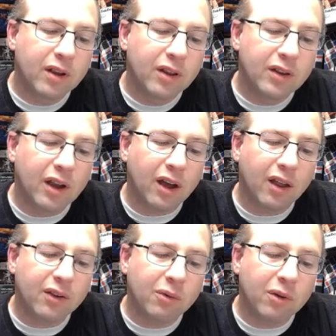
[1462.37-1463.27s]
the
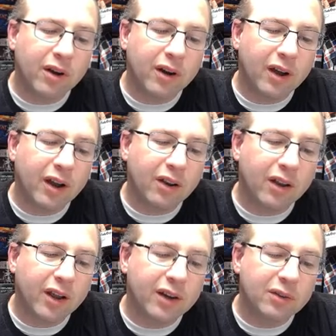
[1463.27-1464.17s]
other one I
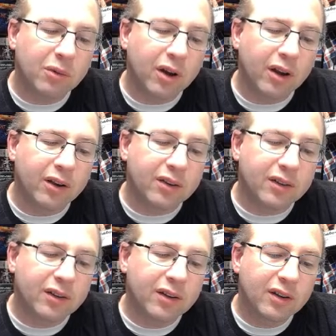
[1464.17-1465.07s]
liked
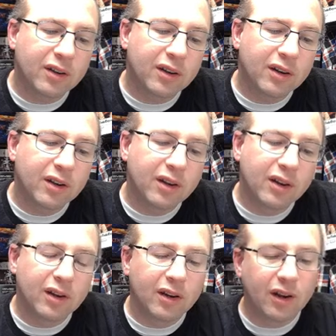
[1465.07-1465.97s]
was
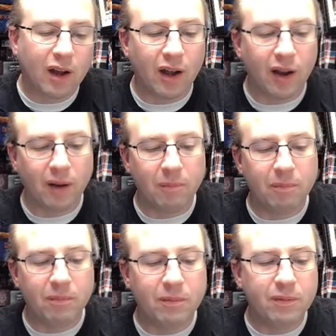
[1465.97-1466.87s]
uh,
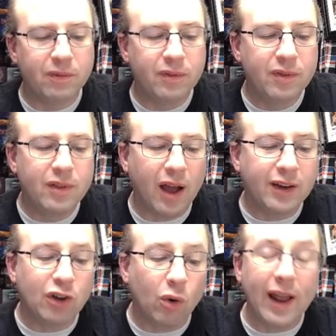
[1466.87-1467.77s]
I
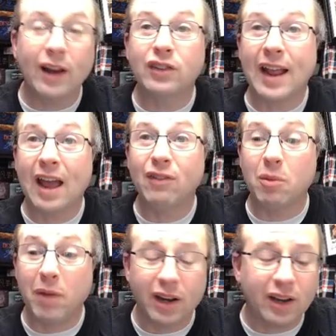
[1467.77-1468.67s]
don't actually have the
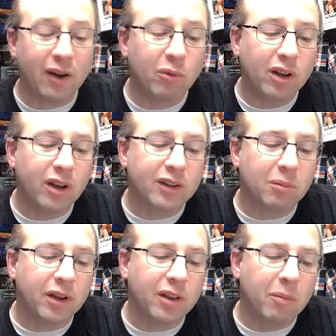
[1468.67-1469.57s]
medic. I'd really like to
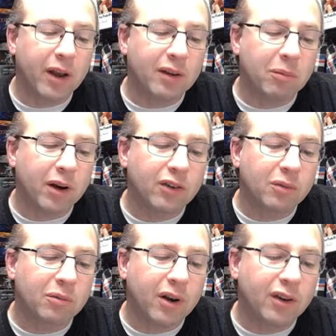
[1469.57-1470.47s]
play the medic, but I
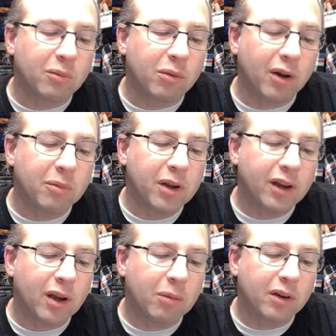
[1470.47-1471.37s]
should and I should probably
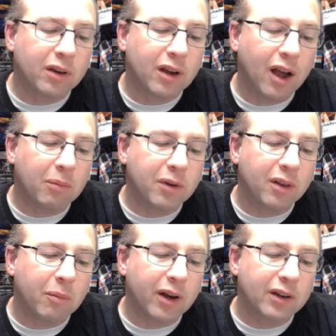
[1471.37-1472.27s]
pick up a copy of the
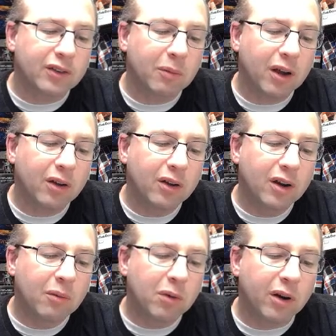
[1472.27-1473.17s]
medic somehow,
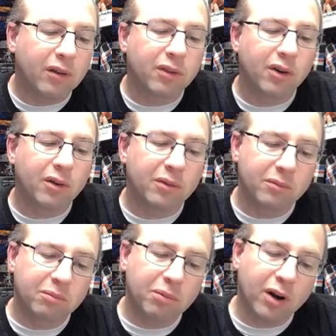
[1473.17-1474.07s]
probably a third
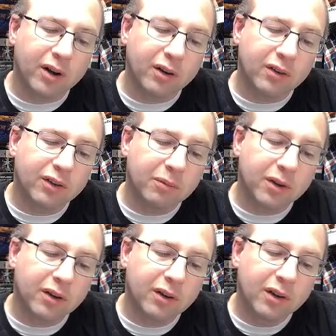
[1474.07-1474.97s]
party or
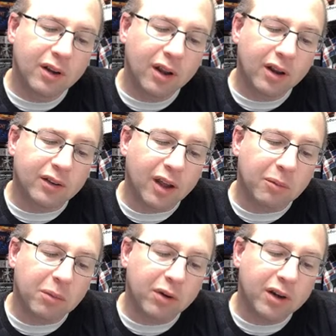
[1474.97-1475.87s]
something. I think that'd
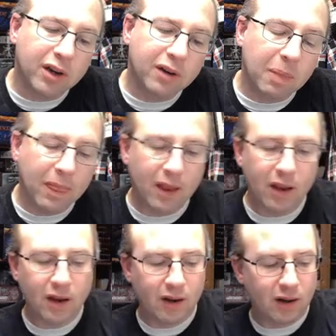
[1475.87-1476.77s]
be pretty neat.
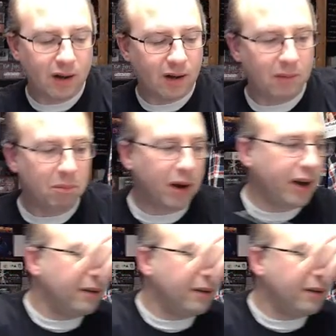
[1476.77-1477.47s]
But